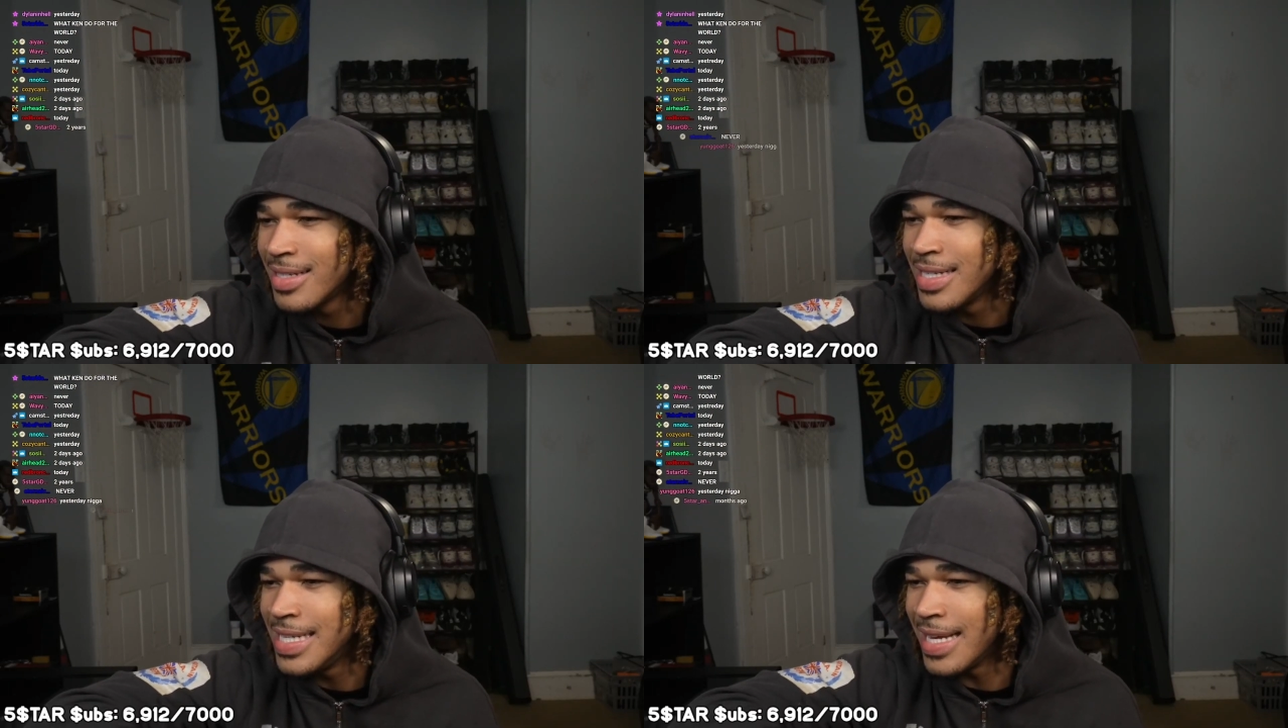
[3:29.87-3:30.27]

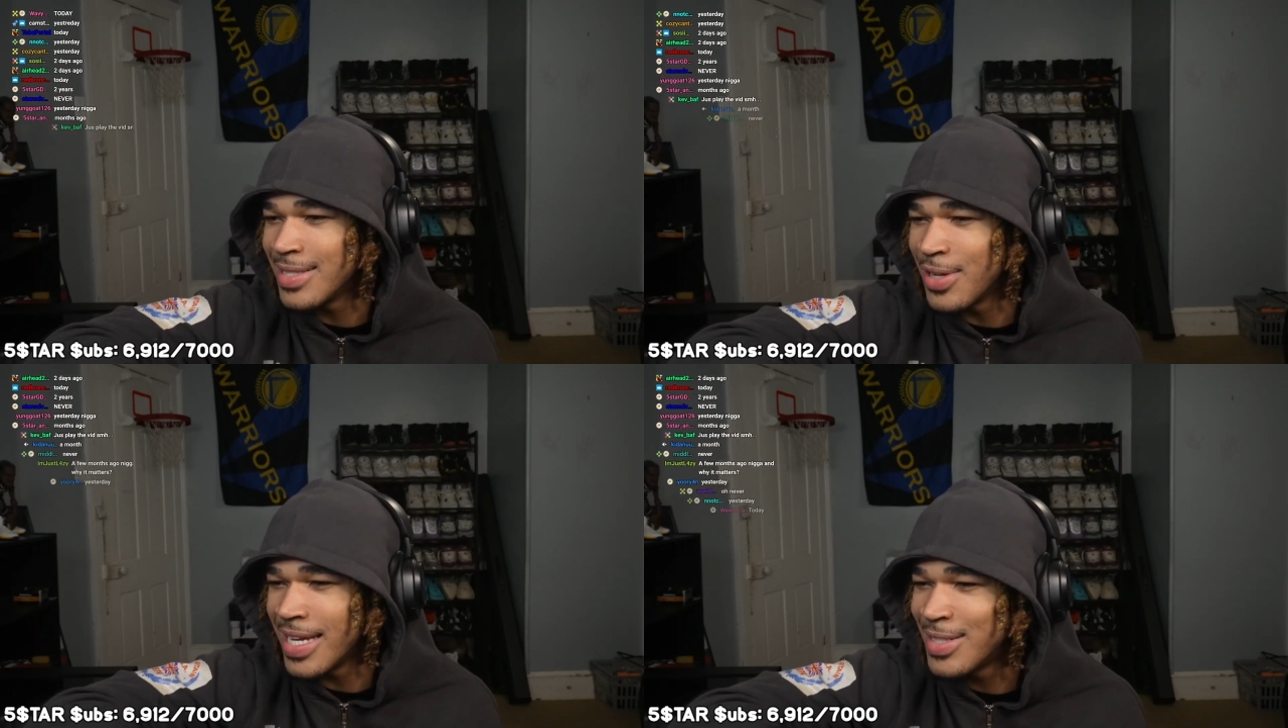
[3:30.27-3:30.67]

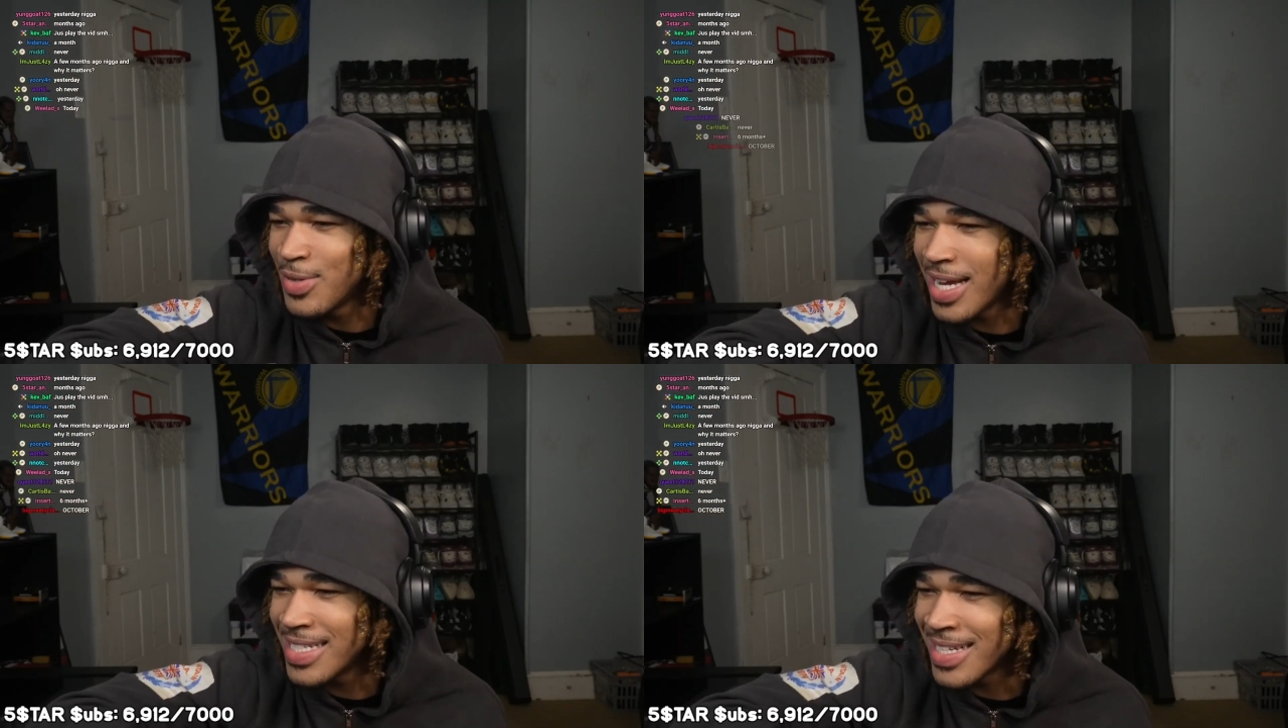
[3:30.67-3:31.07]
Yesterday, two
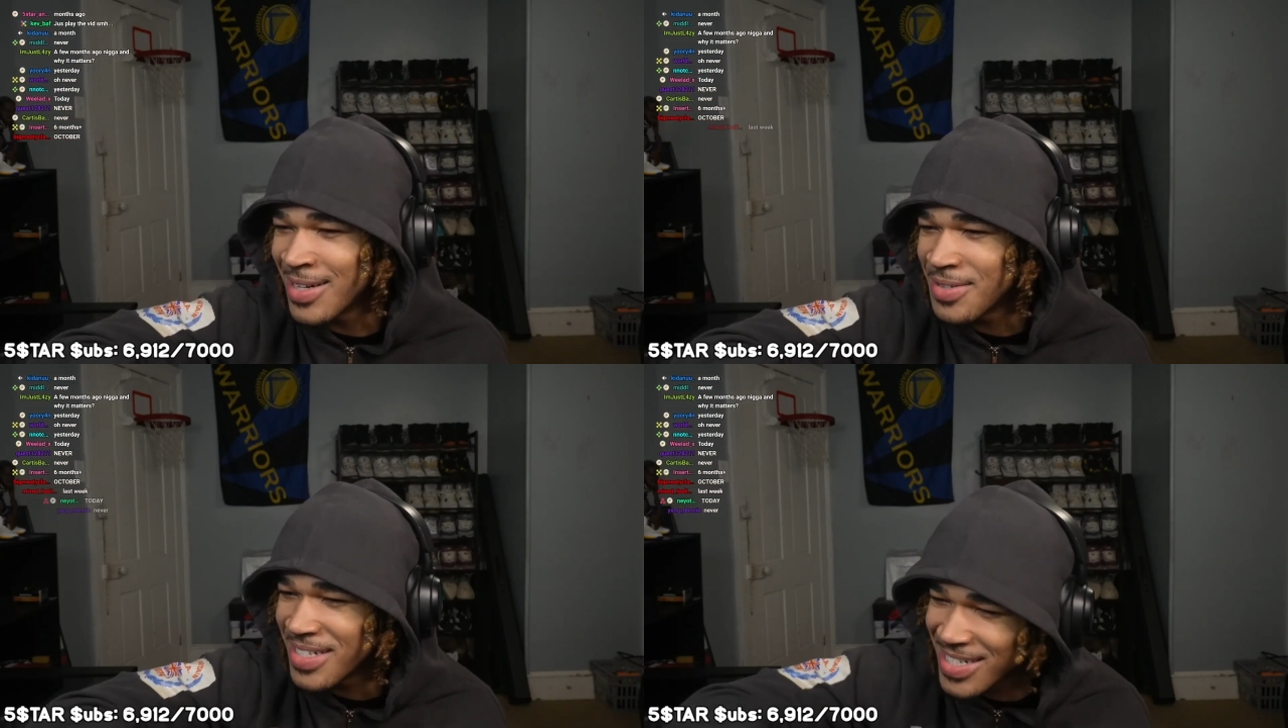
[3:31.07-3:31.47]
days
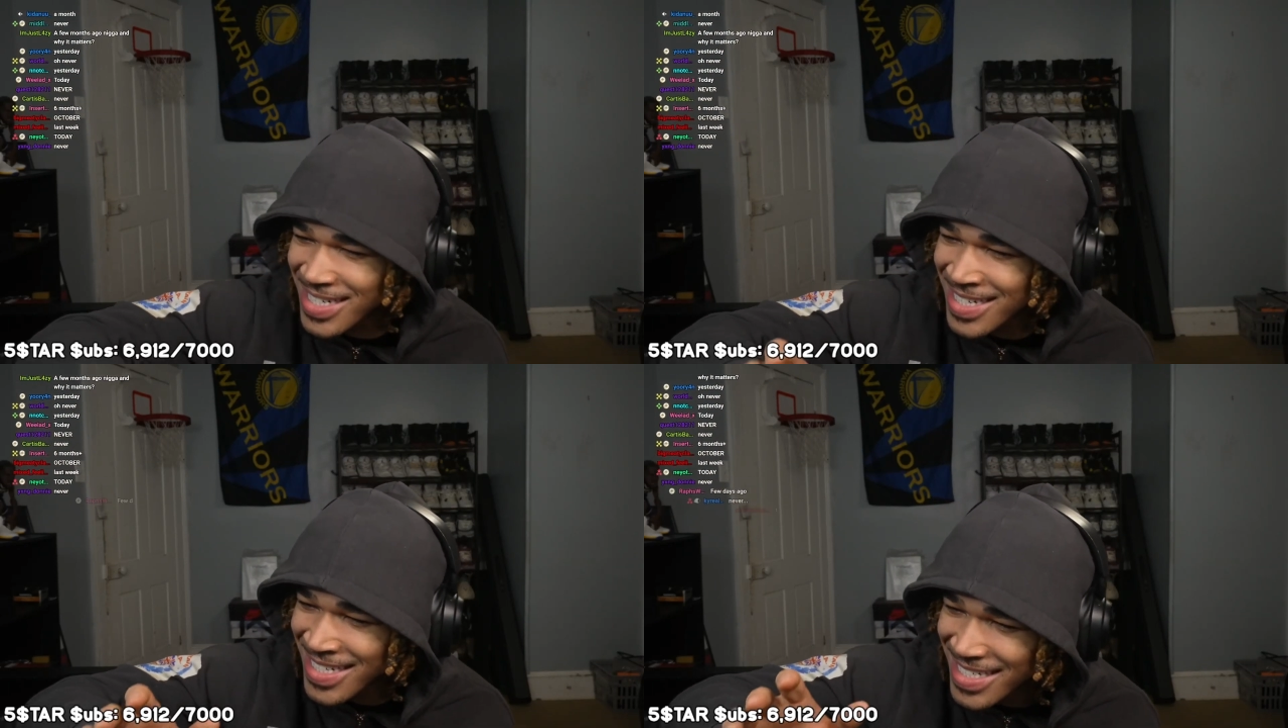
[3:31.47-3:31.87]
ago.
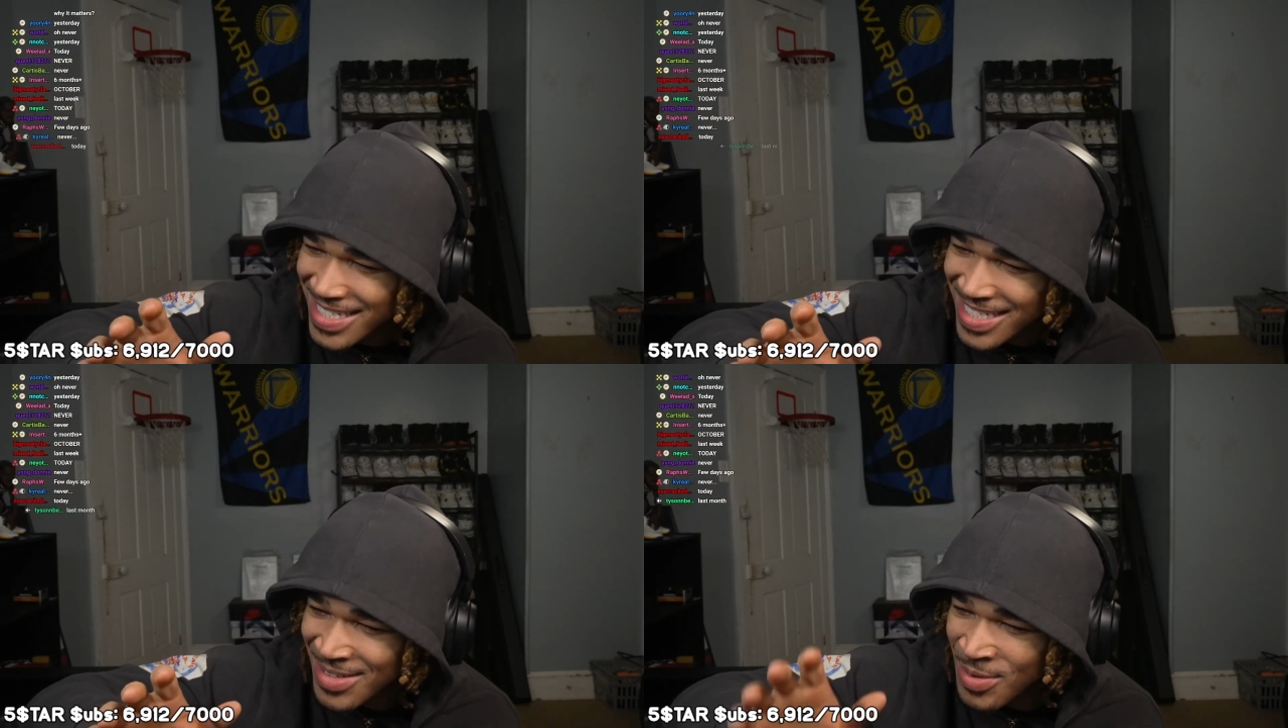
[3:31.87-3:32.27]
Okay, shit.